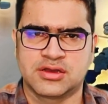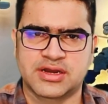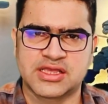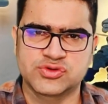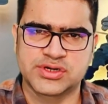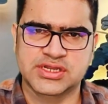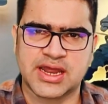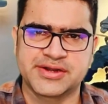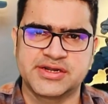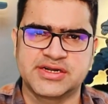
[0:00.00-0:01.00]
Graduate
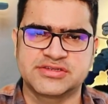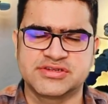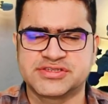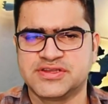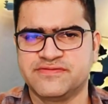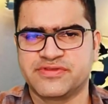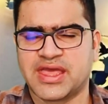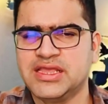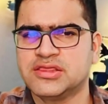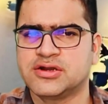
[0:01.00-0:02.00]
candidates receive
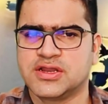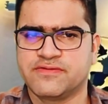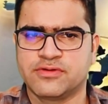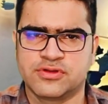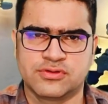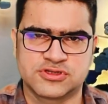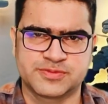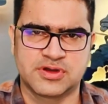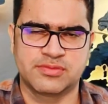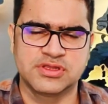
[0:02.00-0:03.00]
934
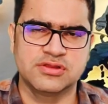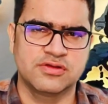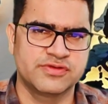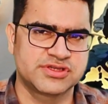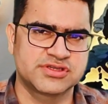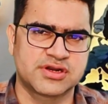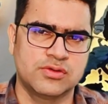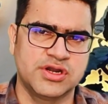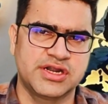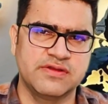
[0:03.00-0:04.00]
euros per month, which is
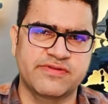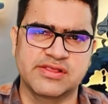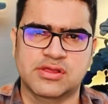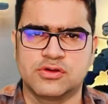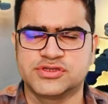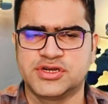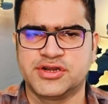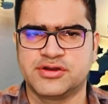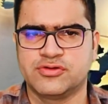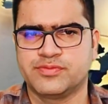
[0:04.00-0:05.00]
around 85,000
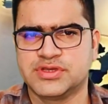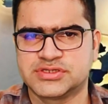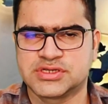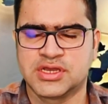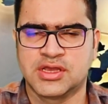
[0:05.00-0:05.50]
Indian rupees.